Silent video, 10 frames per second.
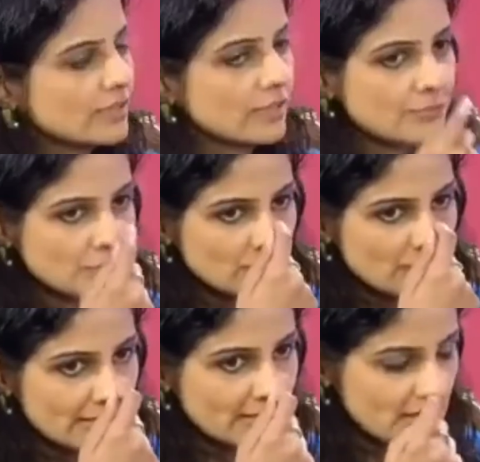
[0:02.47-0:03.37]

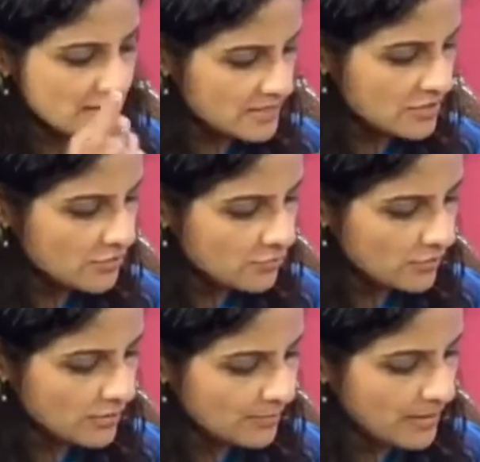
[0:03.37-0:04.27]
I ask
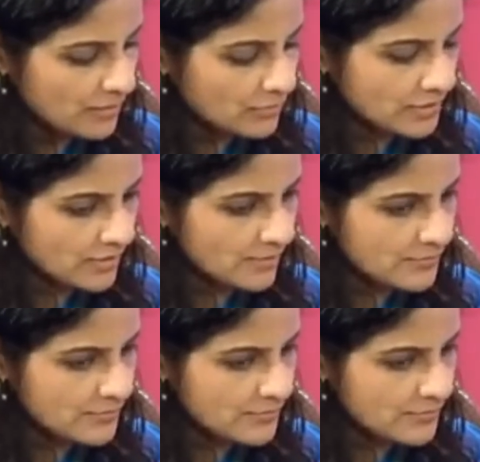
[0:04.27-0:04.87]
you about